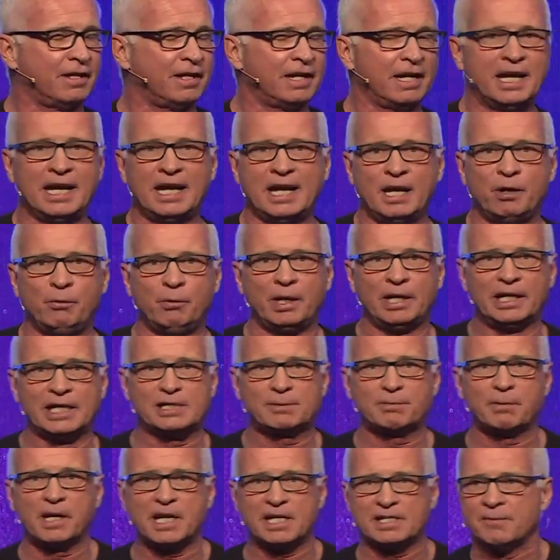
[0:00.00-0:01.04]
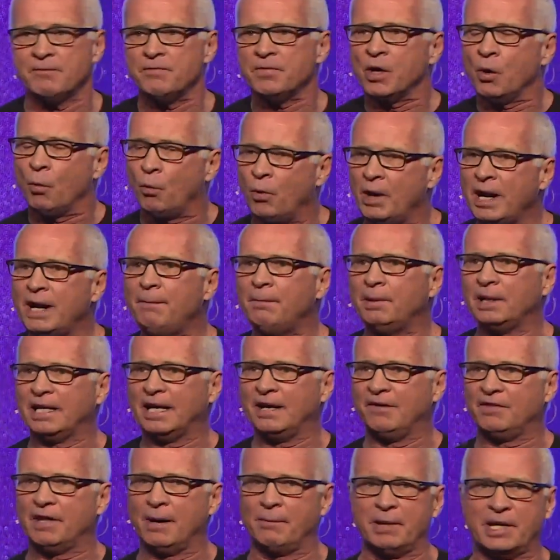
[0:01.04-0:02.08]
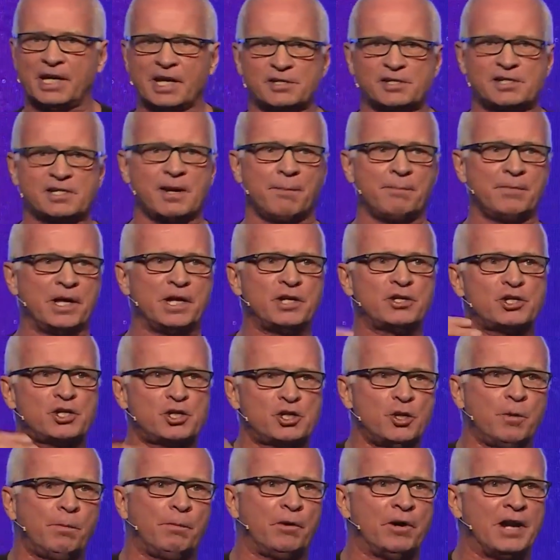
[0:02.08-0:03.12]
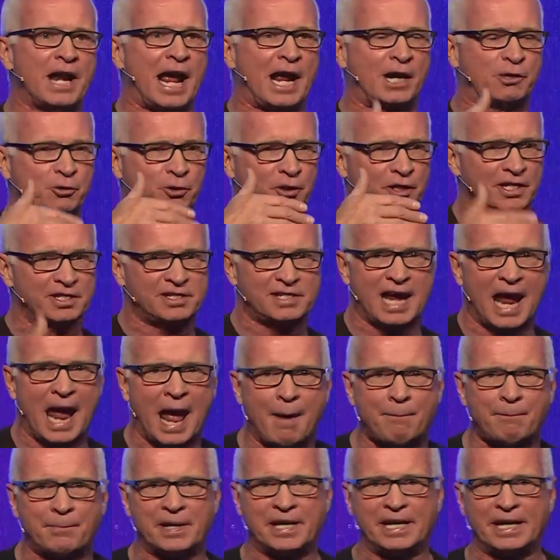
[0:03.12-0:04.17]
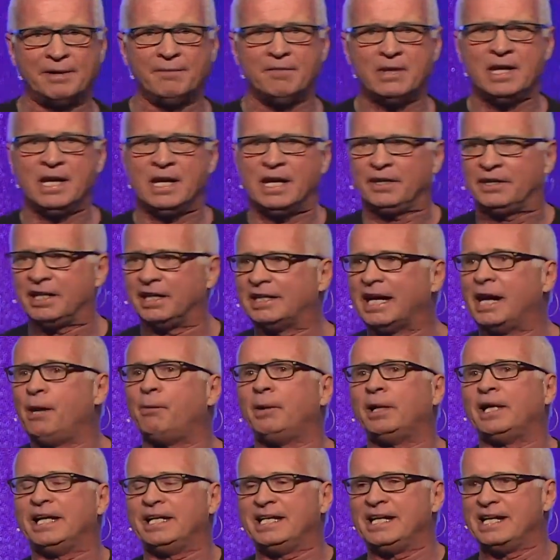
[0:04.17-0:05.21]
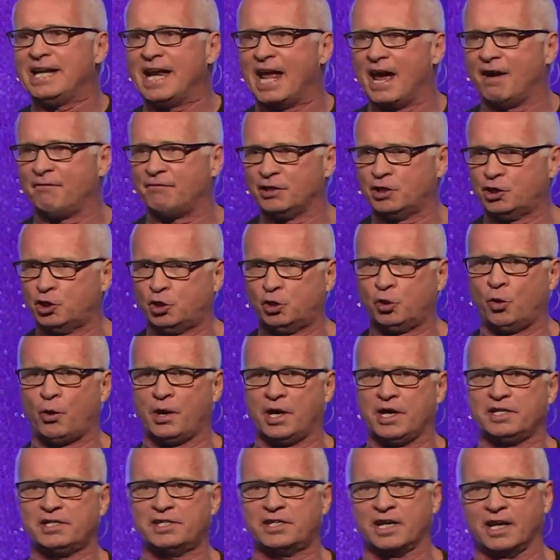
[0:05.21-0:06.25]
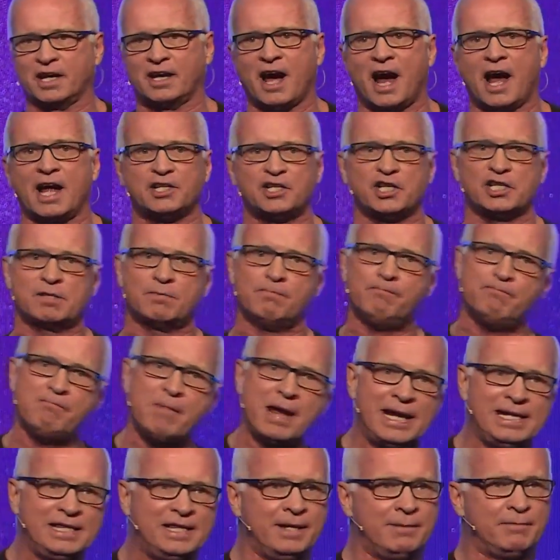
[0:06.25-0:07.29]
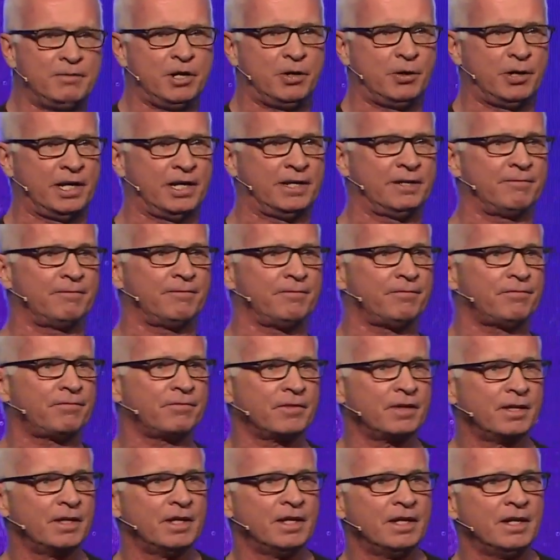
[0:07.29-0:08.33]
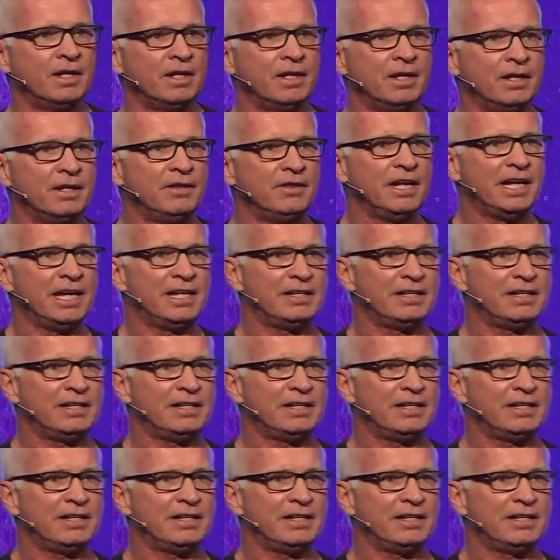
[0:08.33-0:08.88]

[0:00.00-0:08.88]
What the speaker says: It really is, because we believe that because something supernatural is happening, that they really didn't have a choice, that God just made them do it.